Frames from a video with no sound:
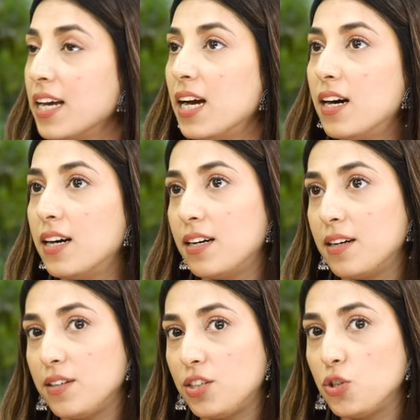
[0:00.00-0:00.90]
uh,
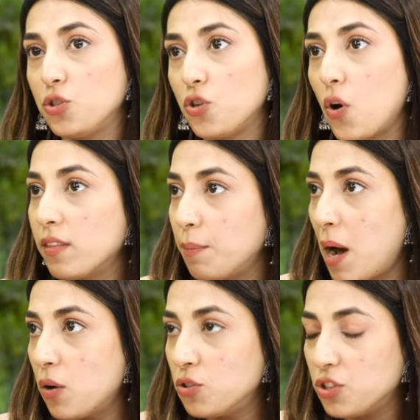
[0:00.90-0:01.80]
to draw the
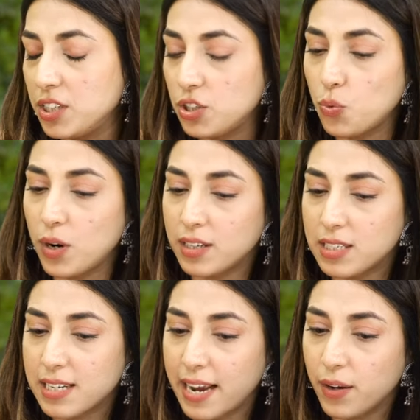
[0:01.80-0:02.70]
boundary, to
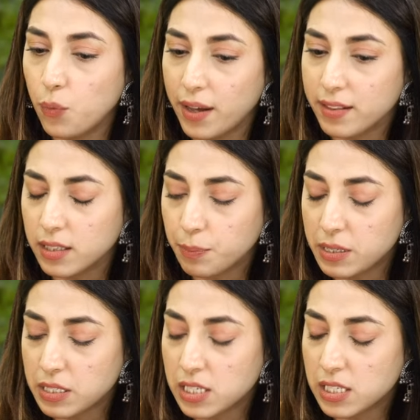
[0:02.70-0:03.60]
understand where the other
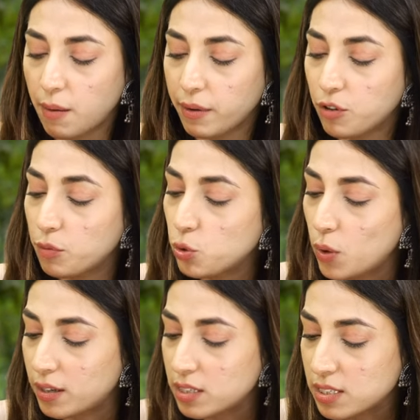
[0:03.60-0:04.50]
person is coming from, to
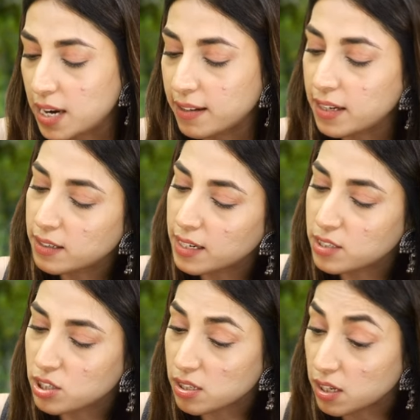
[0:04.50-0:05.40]
understand that
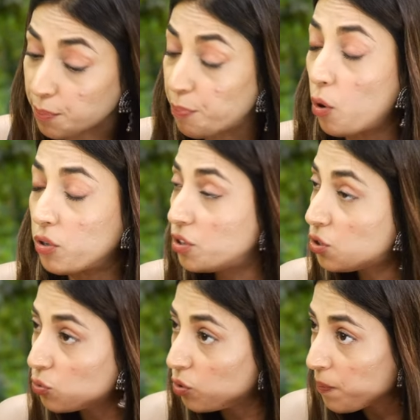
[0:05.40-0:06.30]
it's important to